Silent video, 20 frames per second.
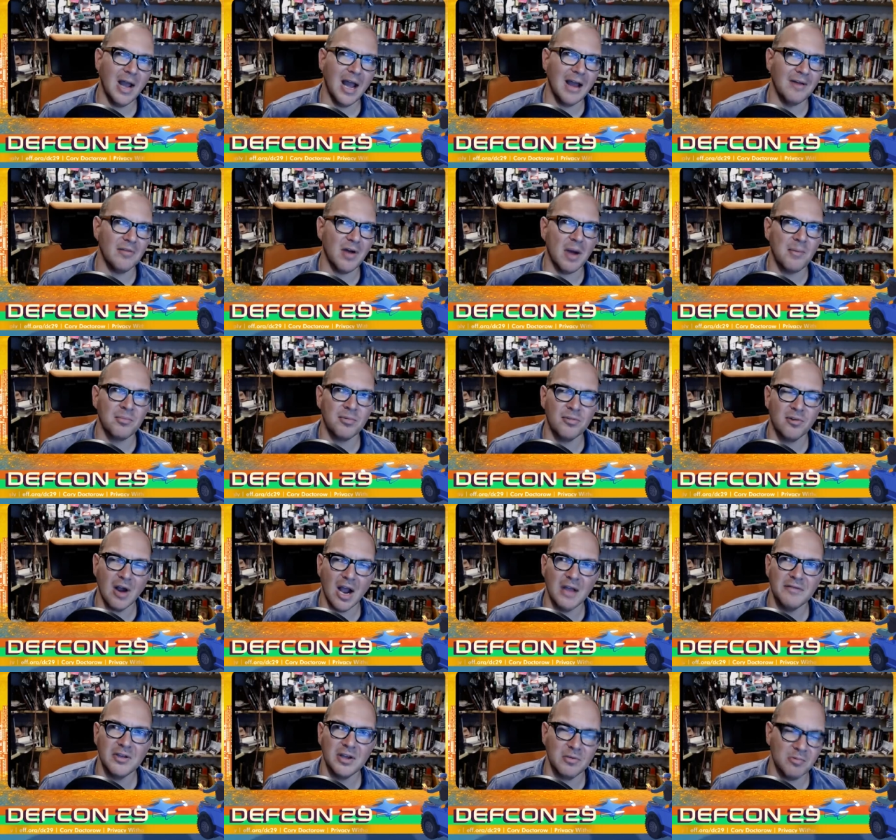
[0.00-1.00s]
have a
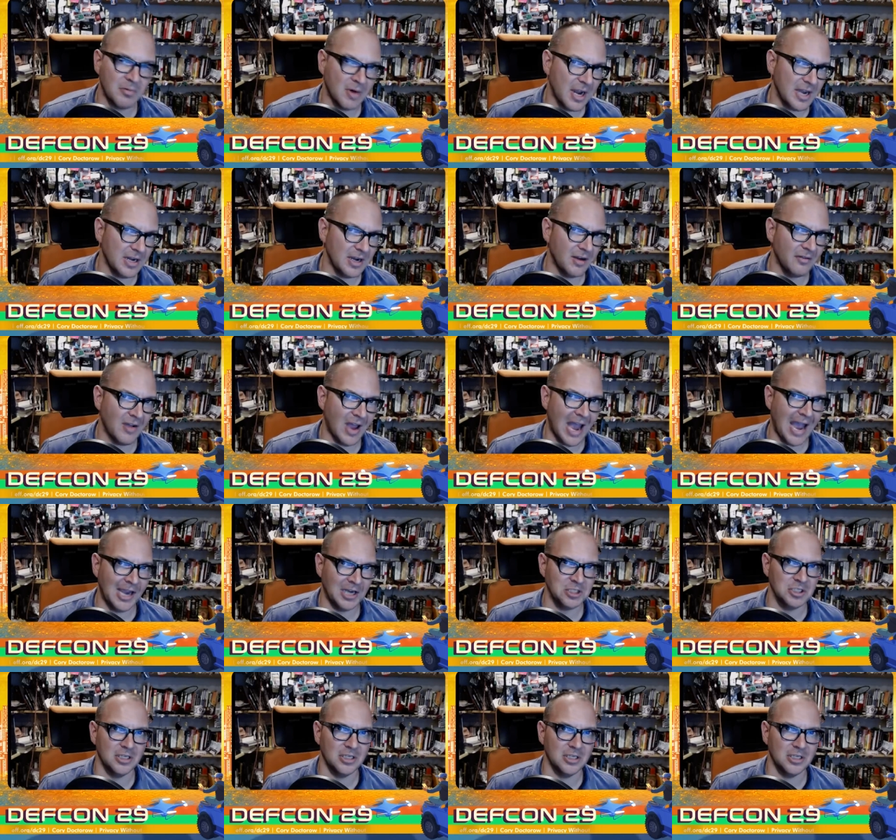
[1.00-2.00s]
private right of
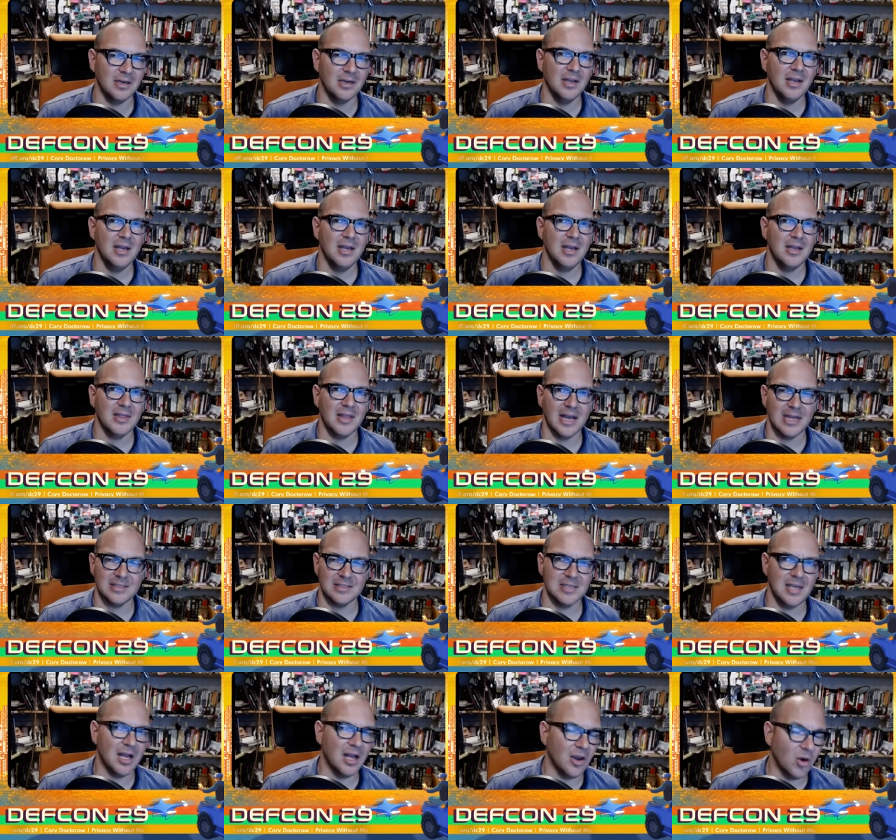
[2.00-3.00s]
action.
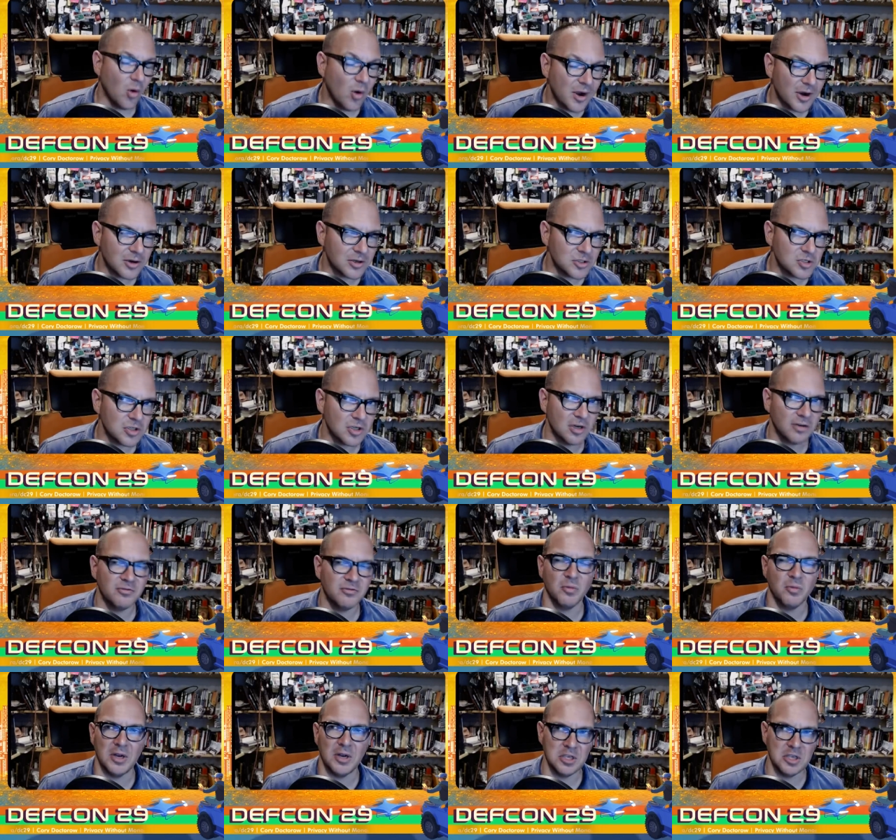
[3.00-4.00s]
That's a lawyer's term
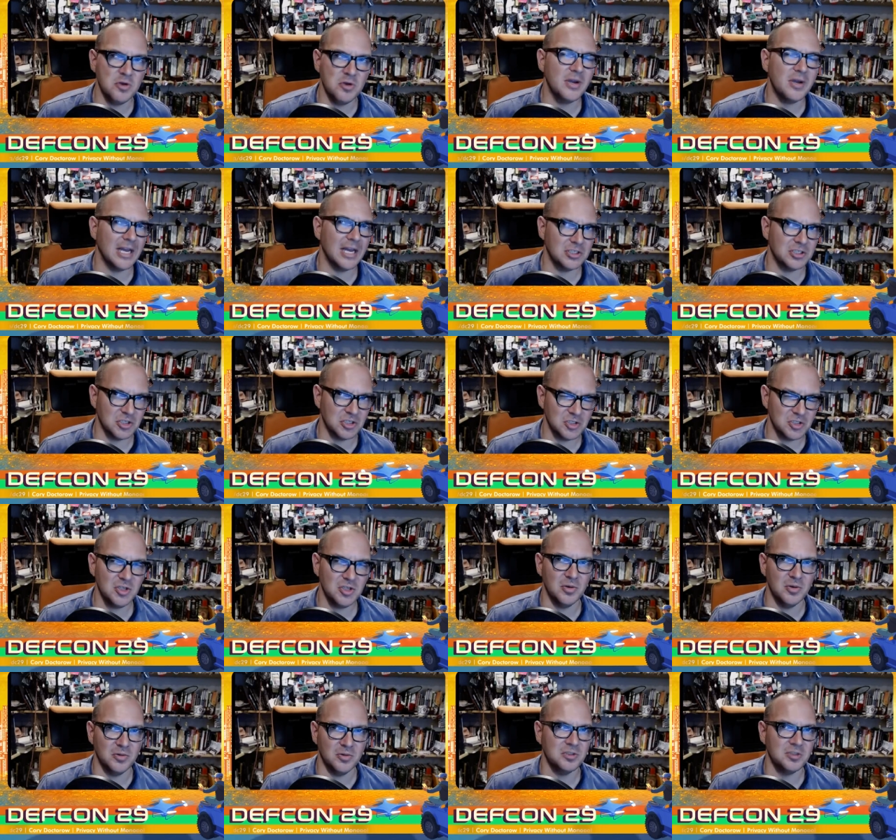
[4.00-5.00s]
for when you get to
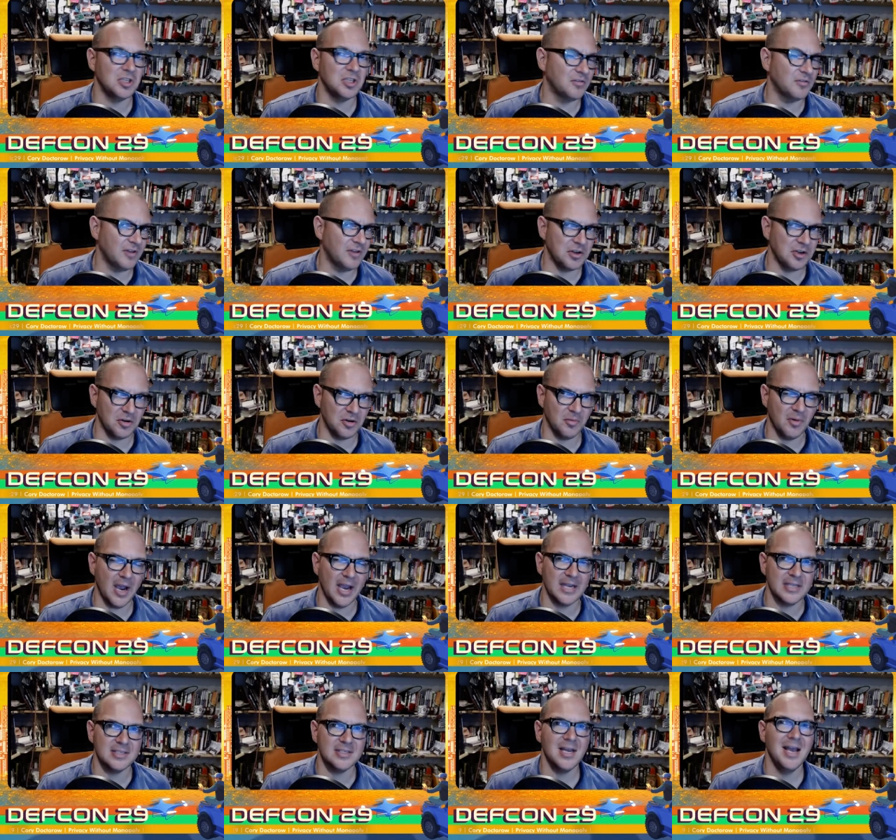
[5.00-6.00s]
sue to defend your
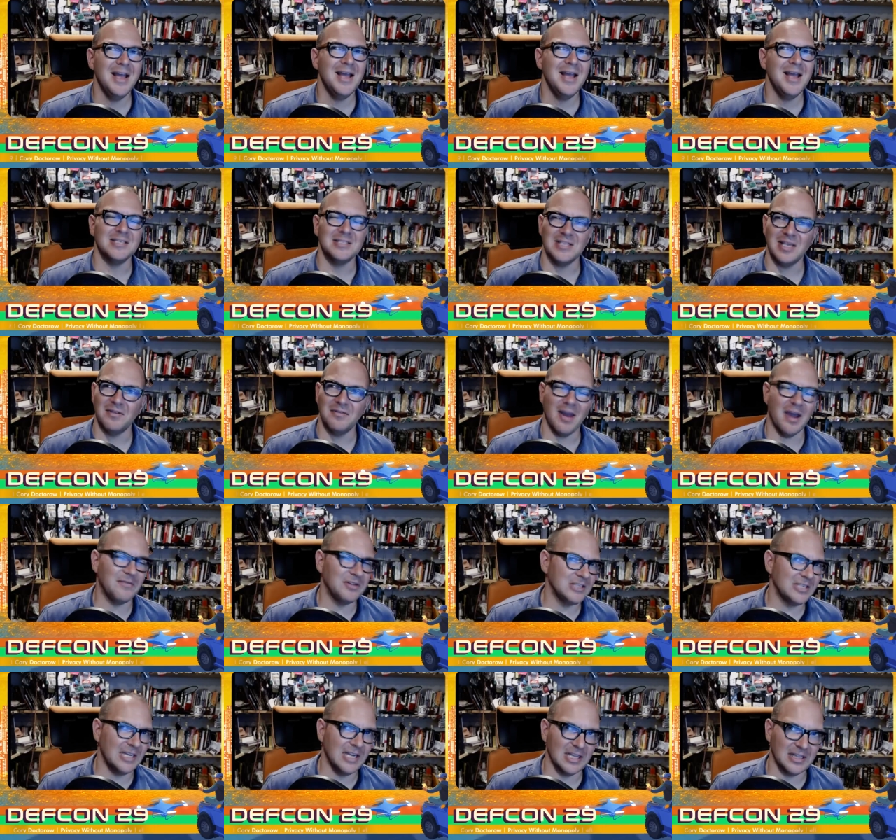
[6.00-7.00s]
rights instead of
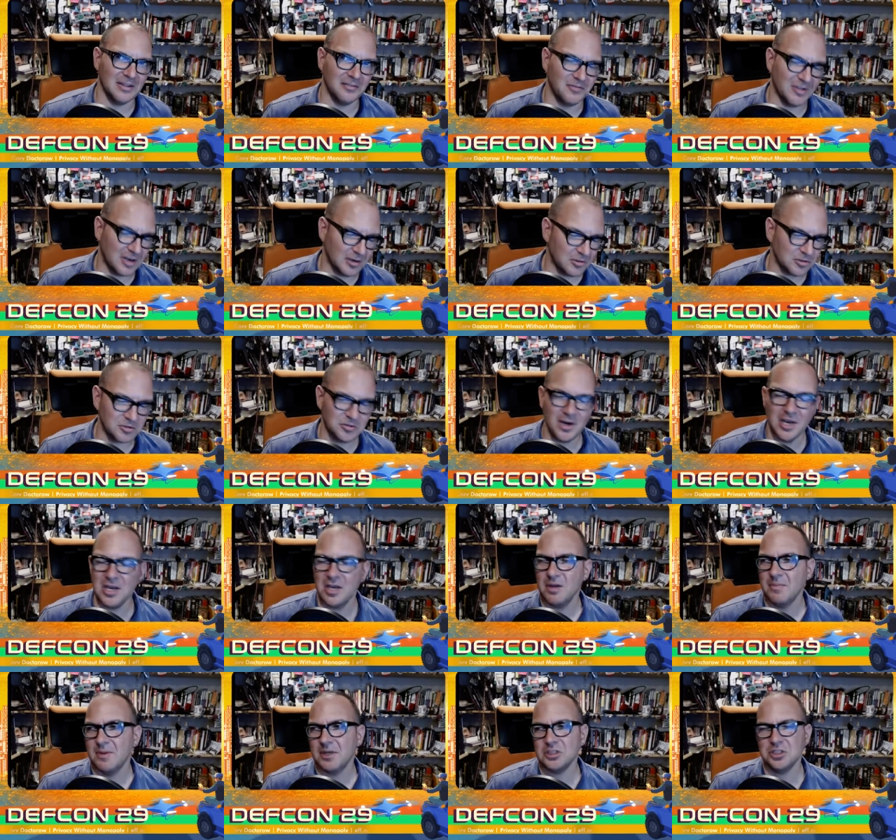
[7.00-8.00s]
having to get the Federal Trade
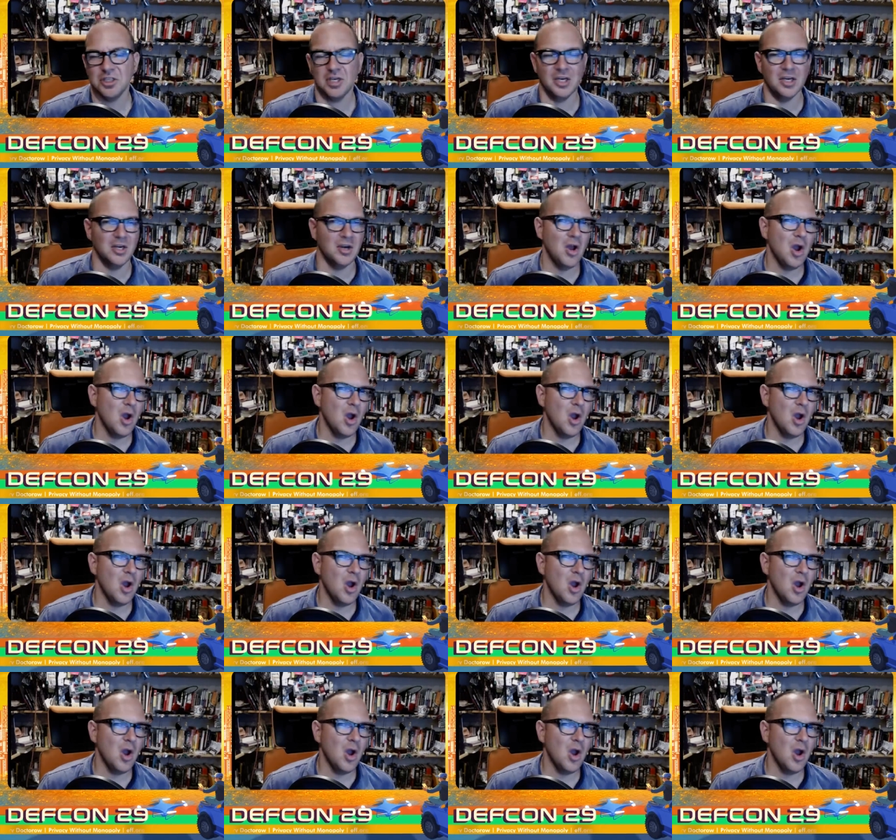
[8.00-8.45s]
Commission